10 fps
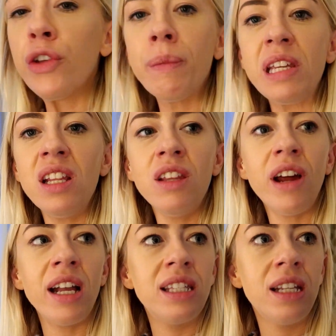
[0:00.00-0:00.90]
so I'm staying at the
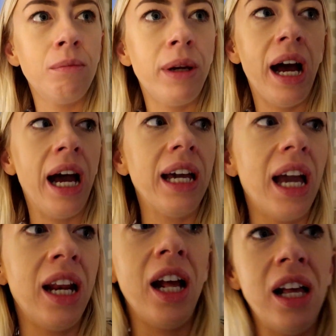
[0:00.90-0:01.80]
Radisson in Prague
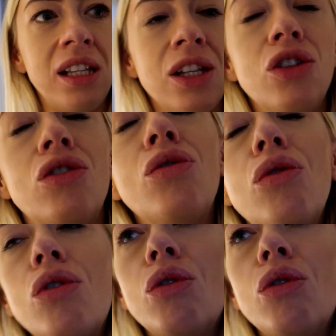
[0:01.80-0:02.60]
and it is so